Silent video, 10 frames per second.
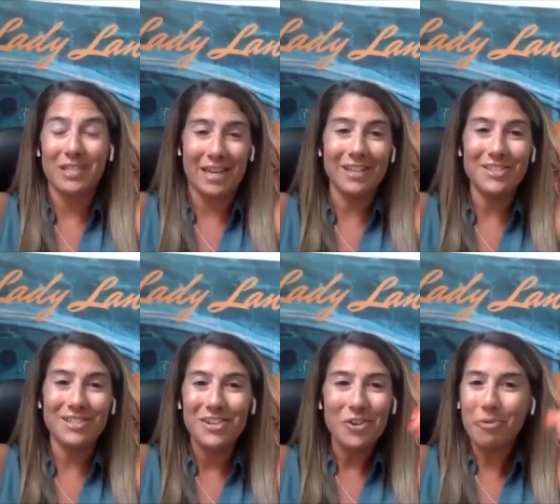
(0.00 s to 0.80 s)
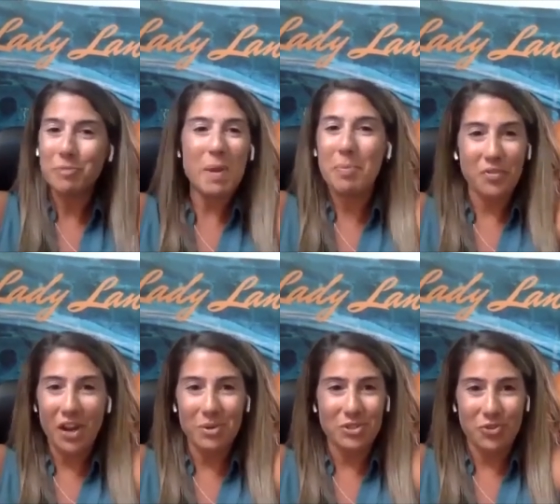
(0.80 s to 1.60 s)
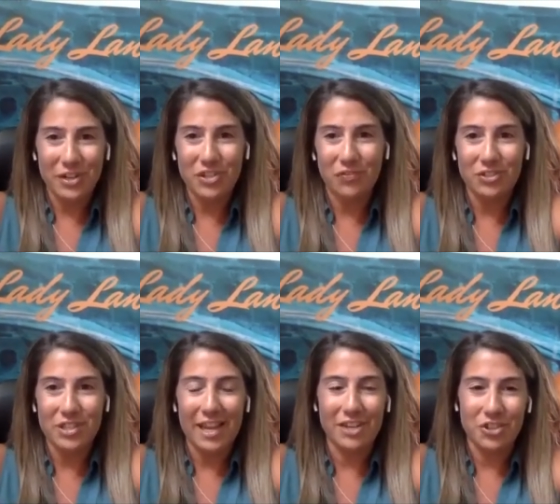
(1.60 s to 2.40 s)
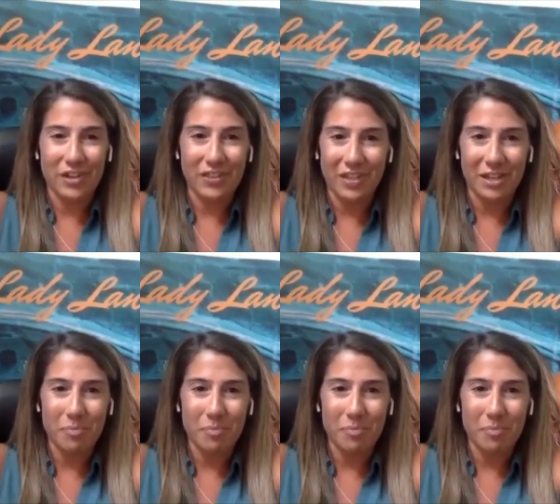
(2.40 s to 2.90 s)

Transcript: tenants, which people thought I was crazy for saying during the